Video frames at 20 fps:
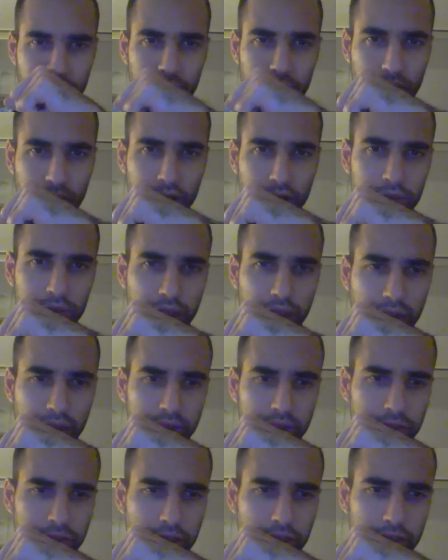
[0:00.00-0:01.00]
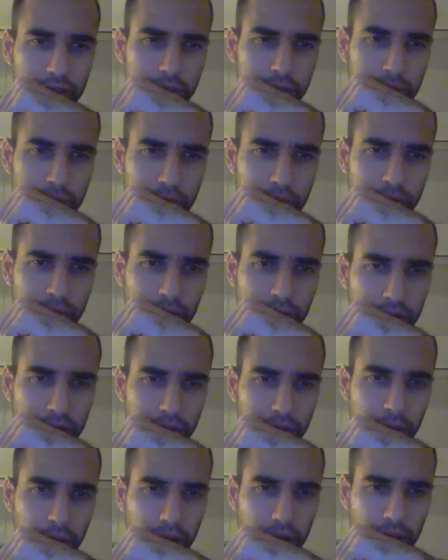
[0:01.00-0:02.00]
Plus he has this move as
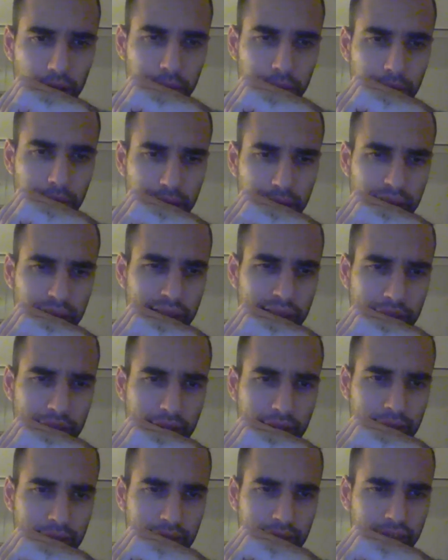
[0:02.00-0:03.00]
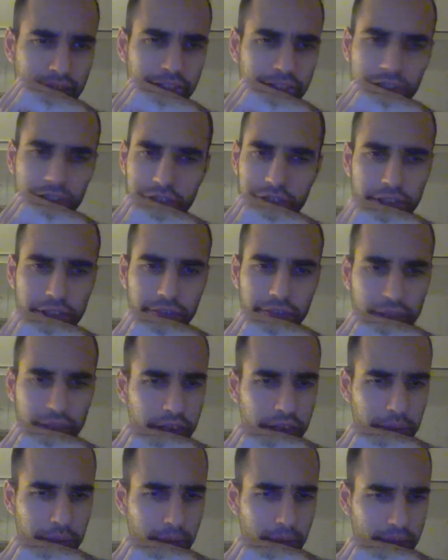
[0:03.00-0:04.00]
well, but that's just
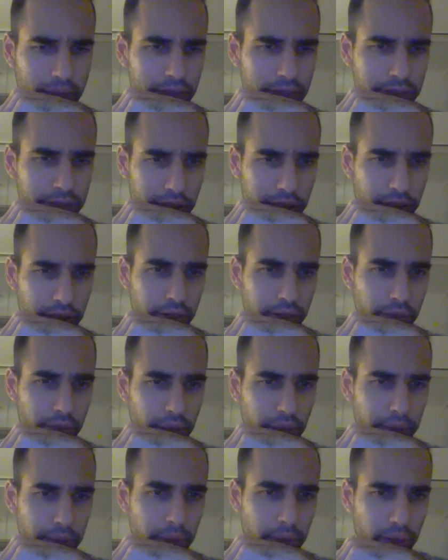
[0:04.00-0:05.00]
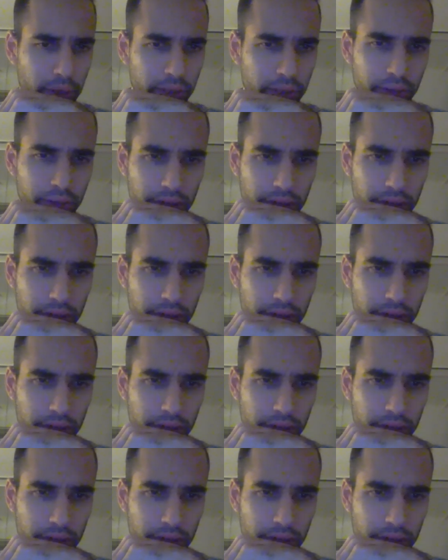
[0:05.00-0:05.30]
defeated by this and then you win a pawn.